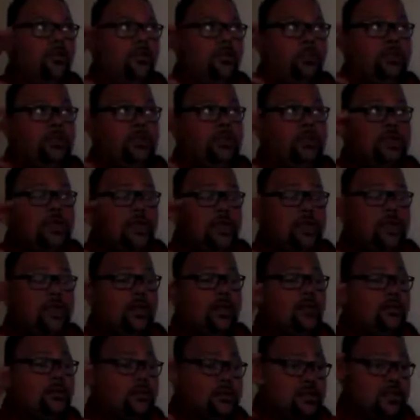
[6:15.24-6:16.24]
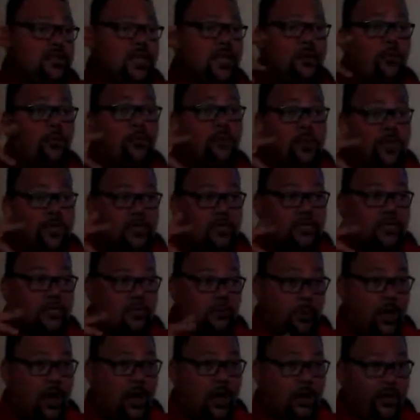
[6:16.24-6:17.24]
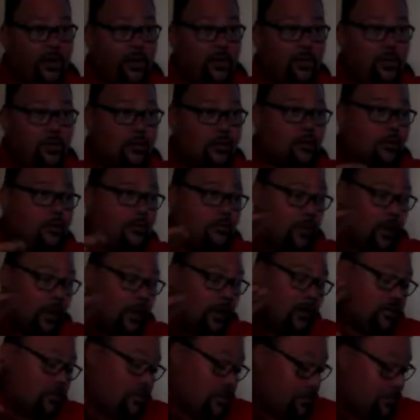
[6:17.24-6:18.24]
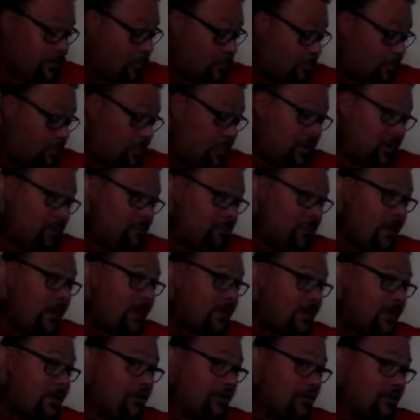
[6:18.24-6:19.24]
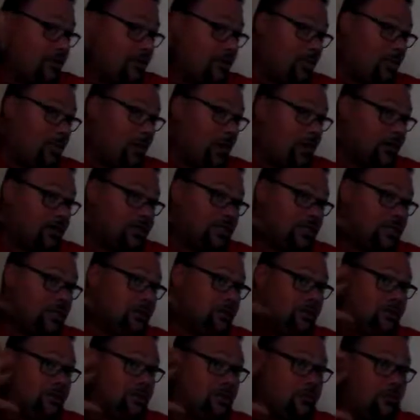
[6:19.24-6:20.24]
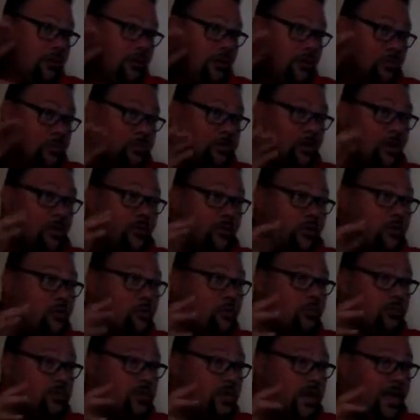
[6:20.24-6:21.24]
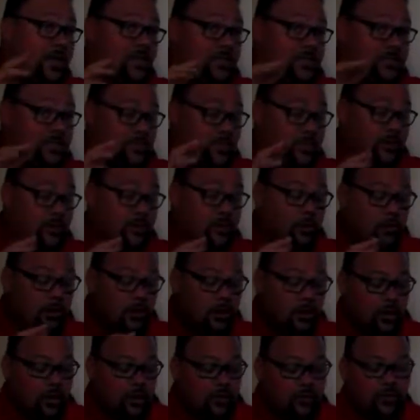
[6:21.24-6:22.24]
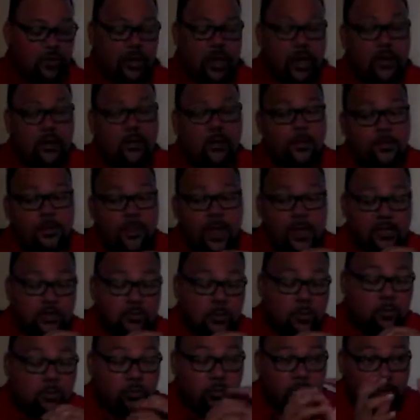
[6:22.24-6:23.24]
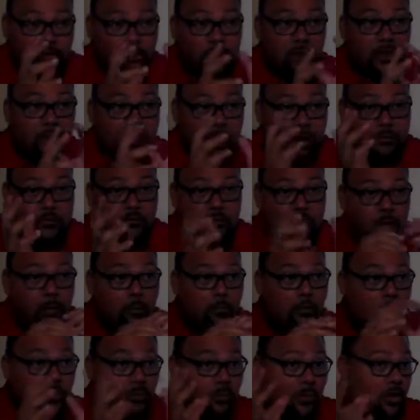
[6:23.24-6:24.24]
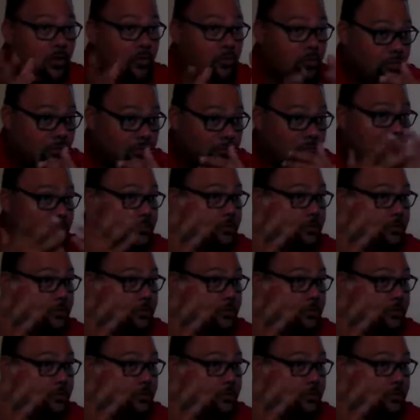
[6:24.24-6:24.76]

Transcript: begin in the same place in the body. Okay, they both begin back here in the pons and the medulla, what's called the pneumotaxic center. Okay, that's where breathing comes from. Pneumo,